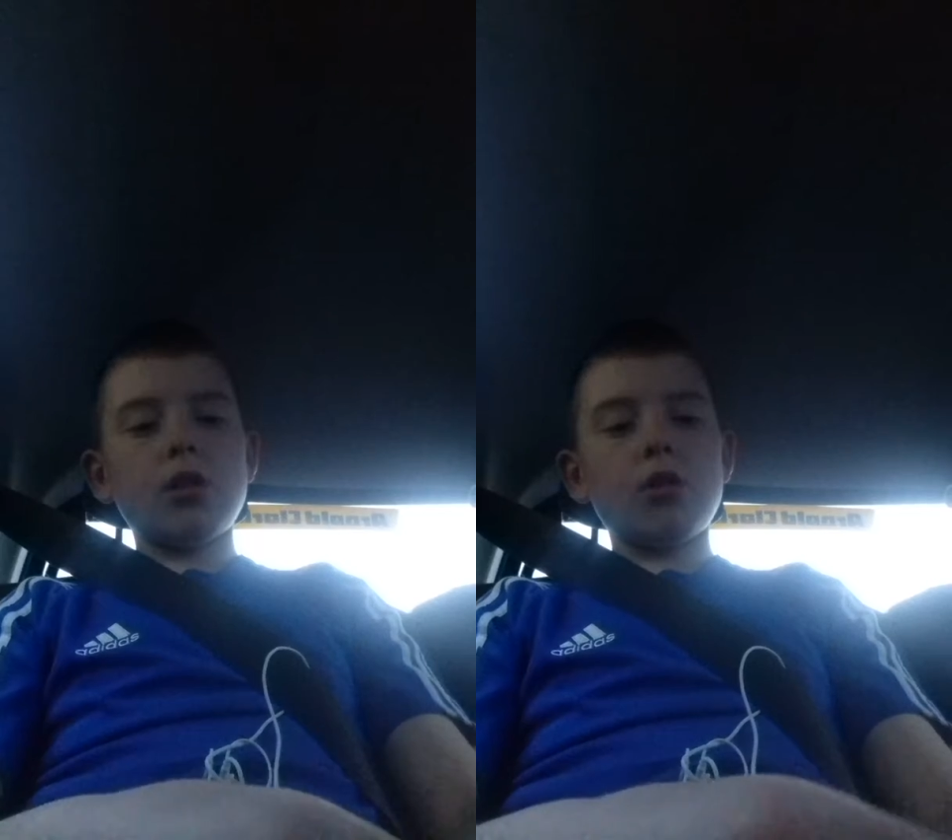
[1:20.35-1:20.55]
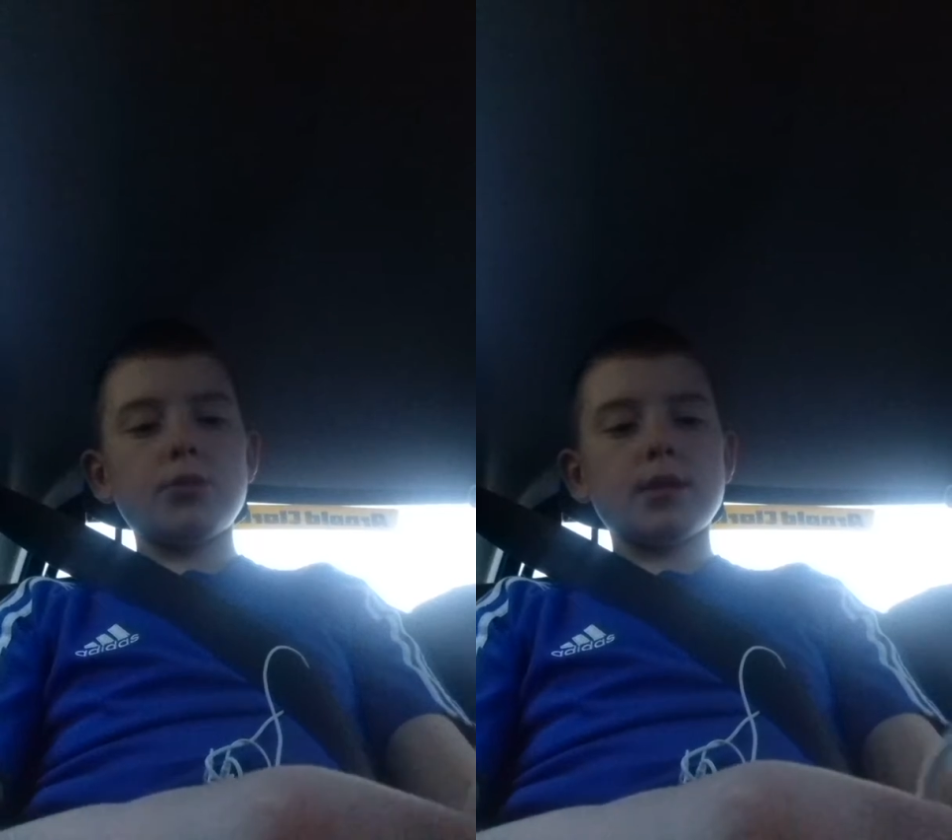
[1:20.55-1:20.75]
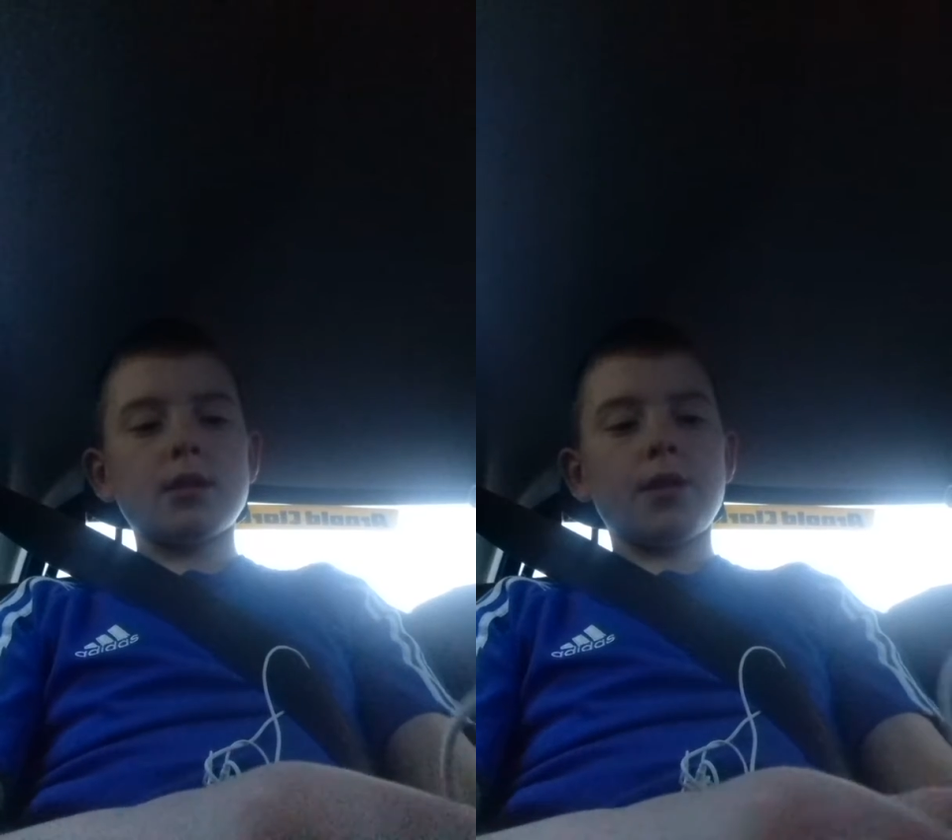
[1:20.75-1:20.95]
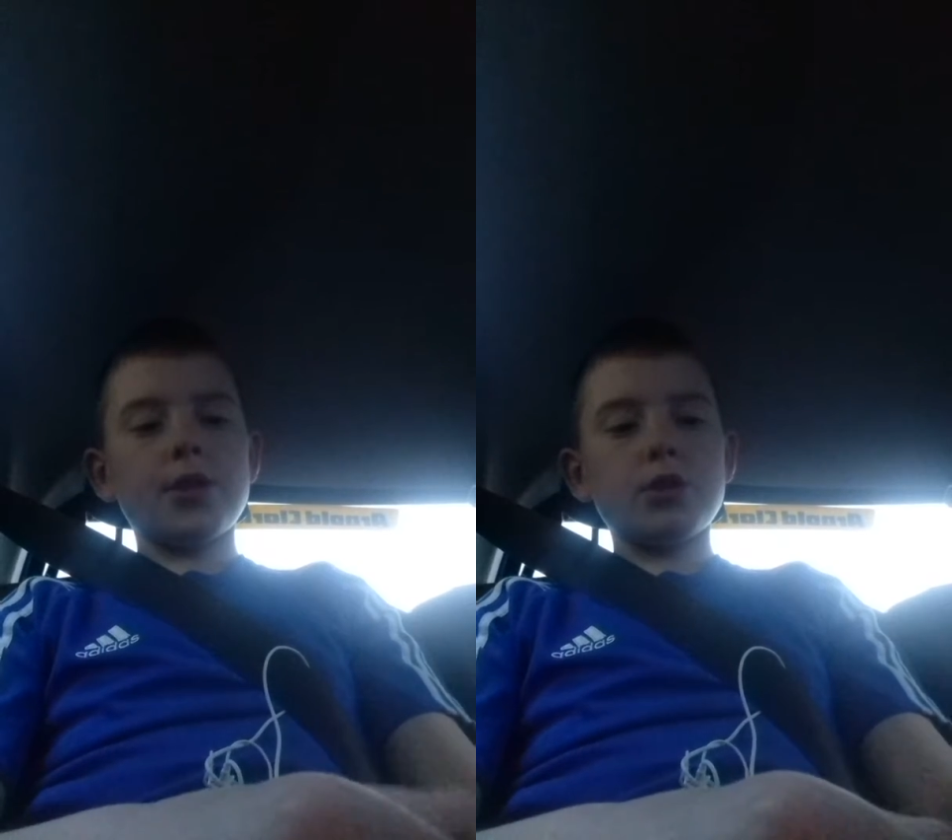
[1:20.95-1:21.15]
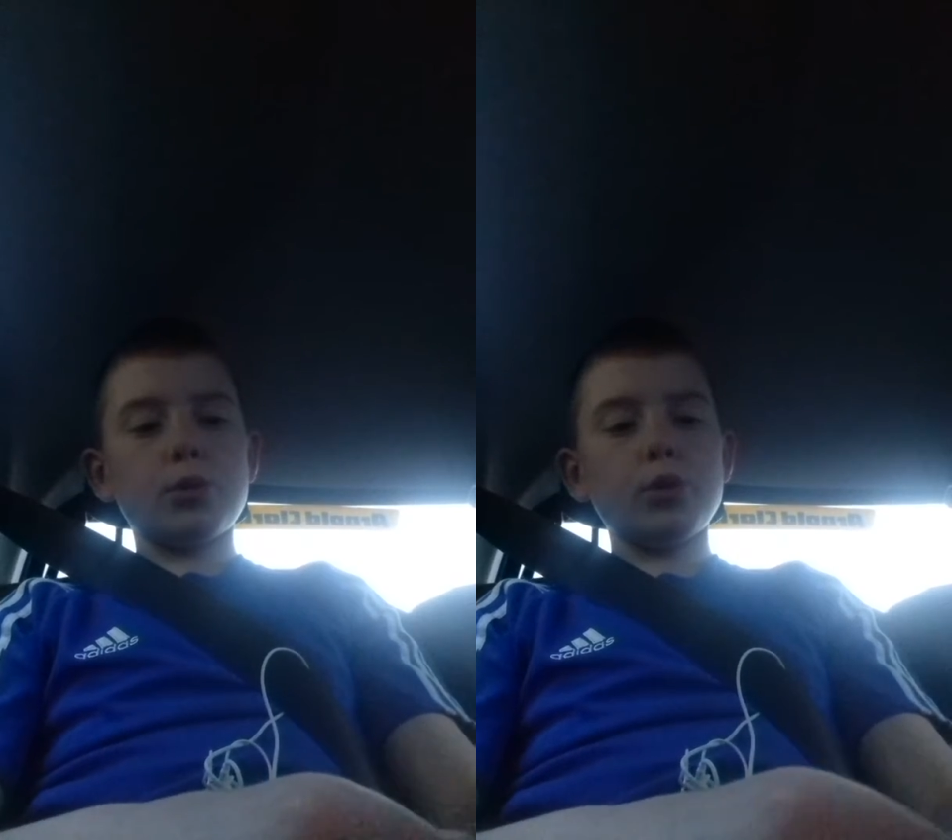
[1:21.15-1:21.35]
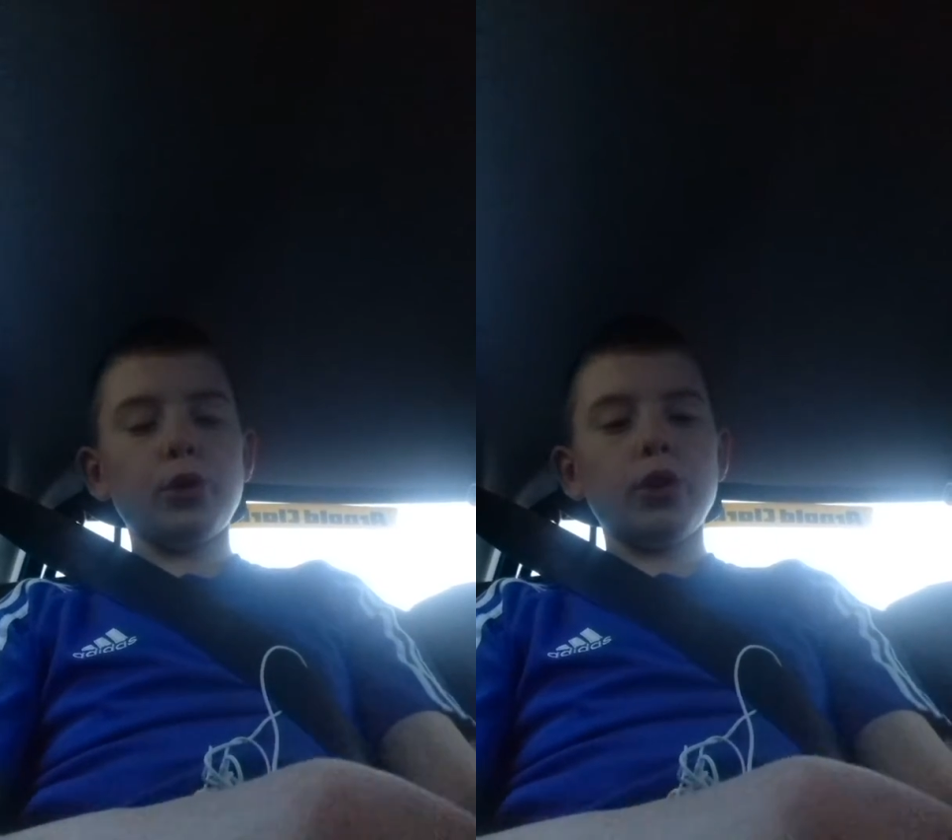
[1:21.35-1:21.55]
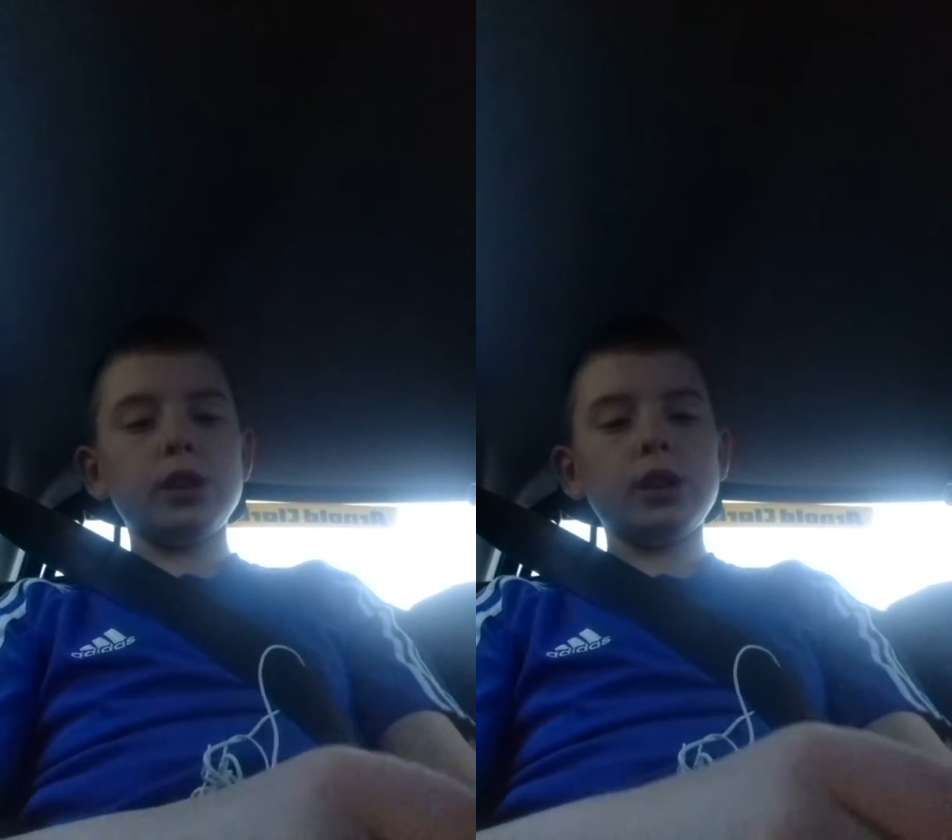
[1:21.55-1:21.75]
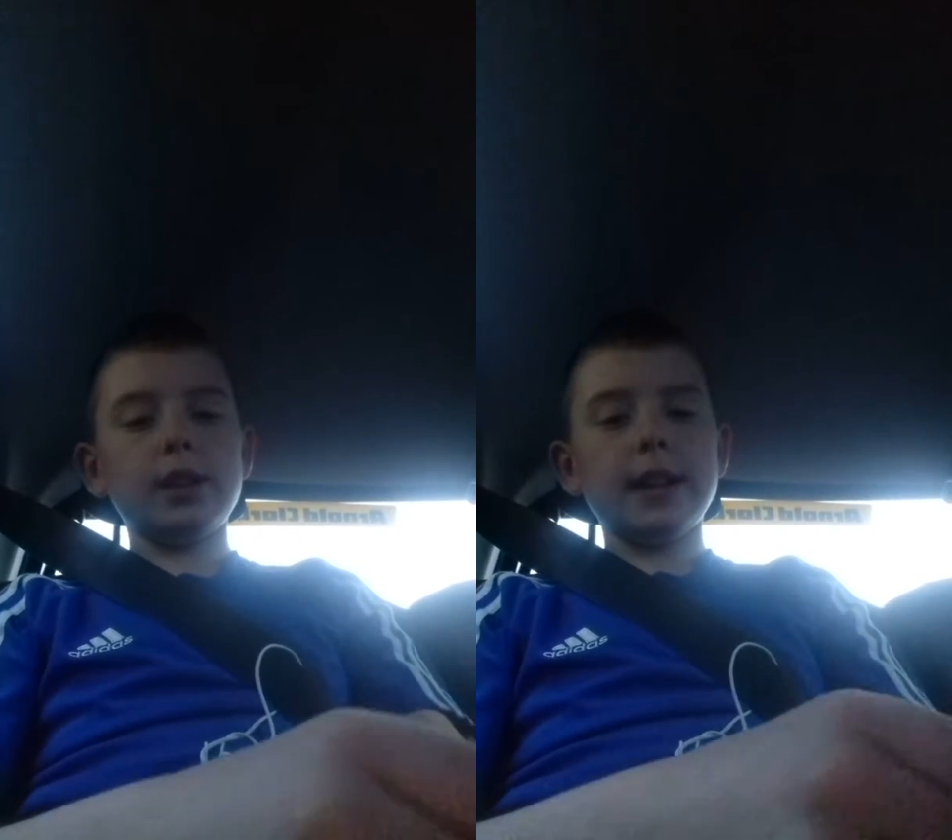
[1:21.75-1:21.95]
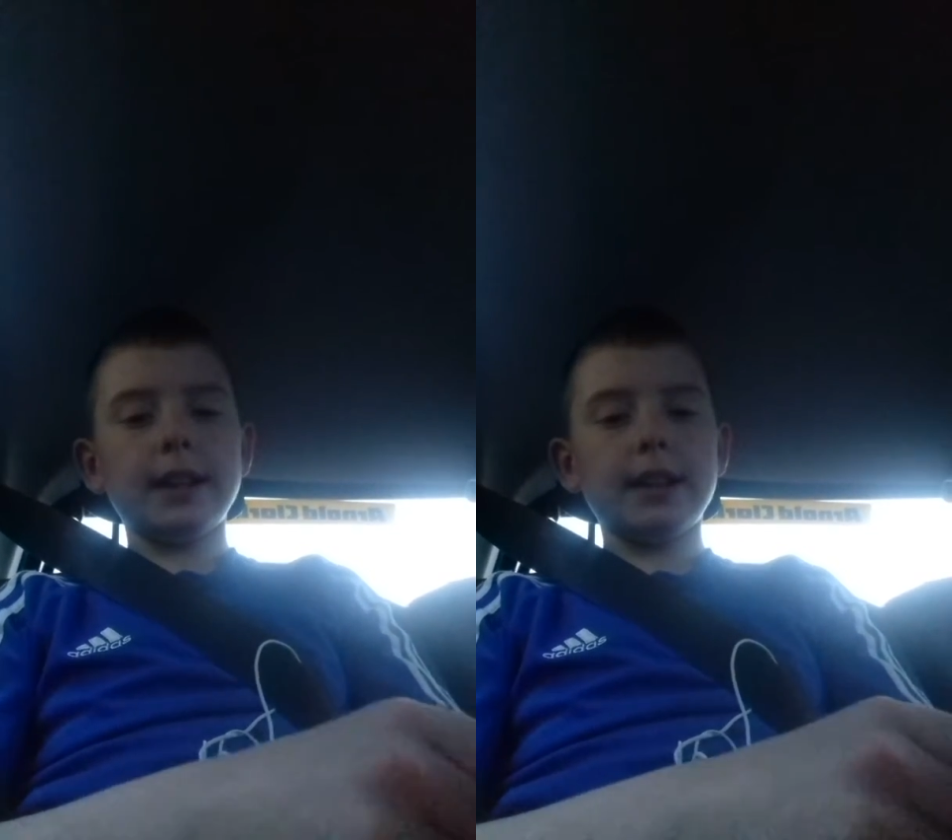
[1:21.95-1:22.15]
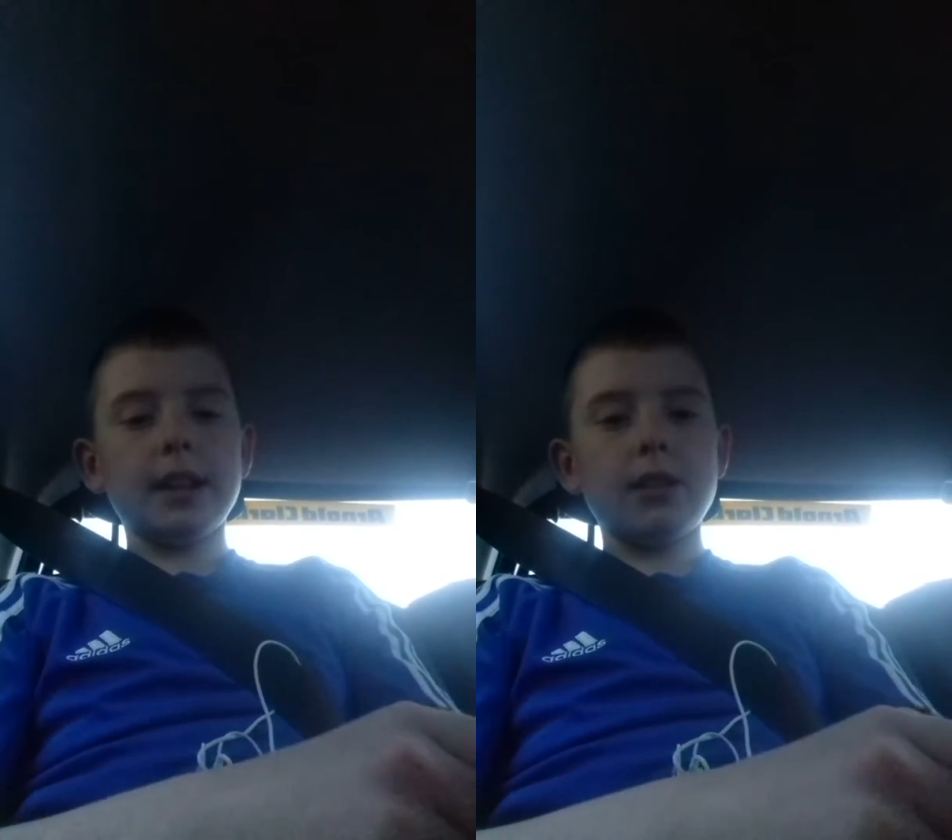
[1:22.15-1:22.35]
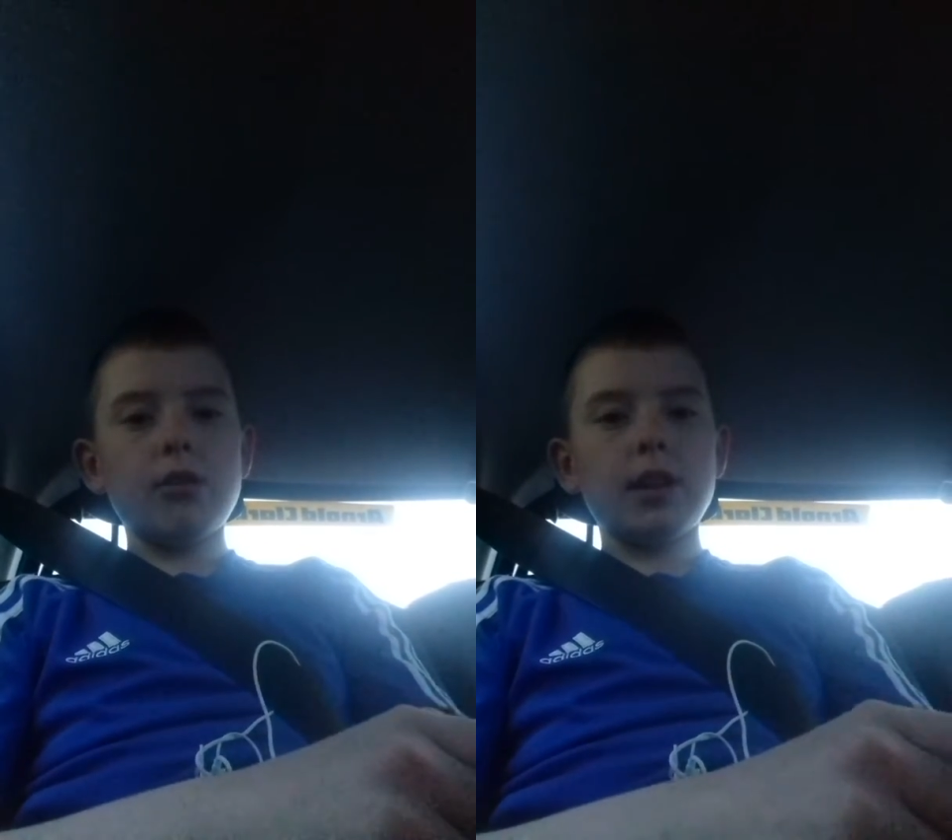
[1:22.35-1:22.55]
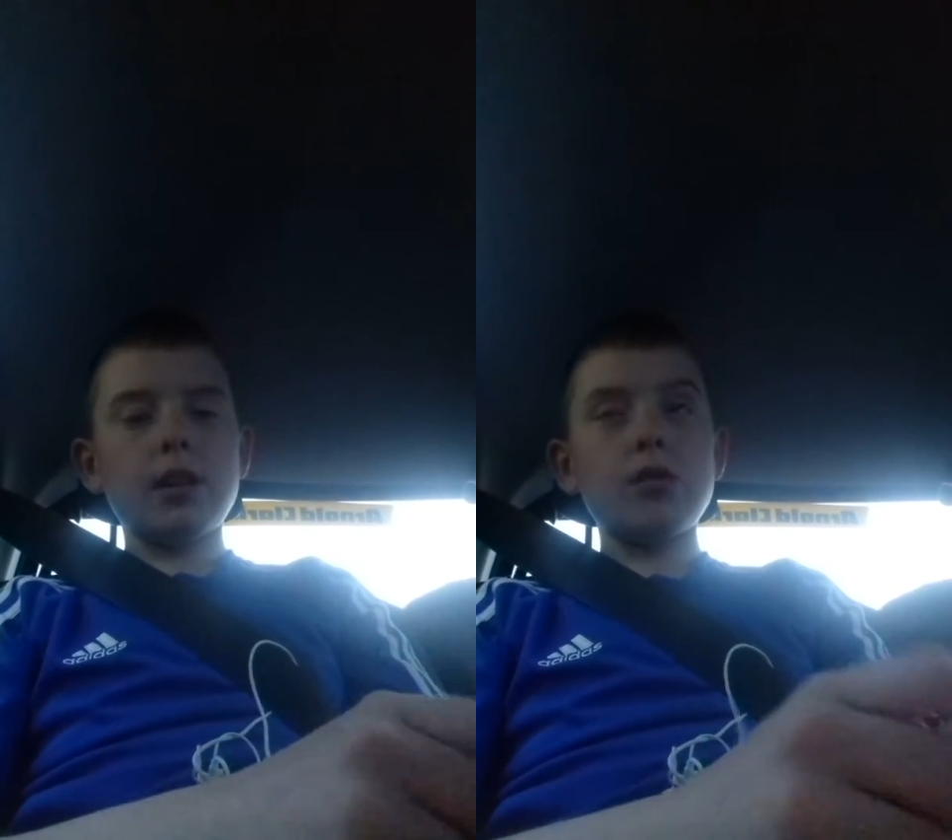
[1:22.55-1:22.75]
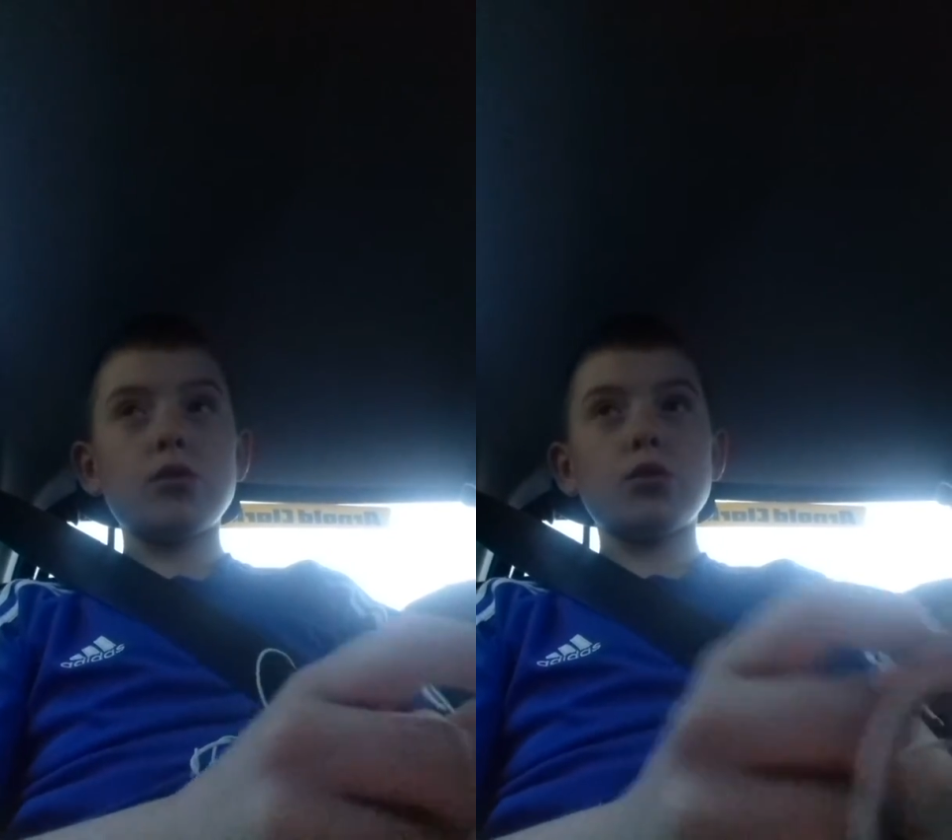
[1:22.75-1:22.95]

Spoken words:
all the stuff that's going on in Gran Canaria right now.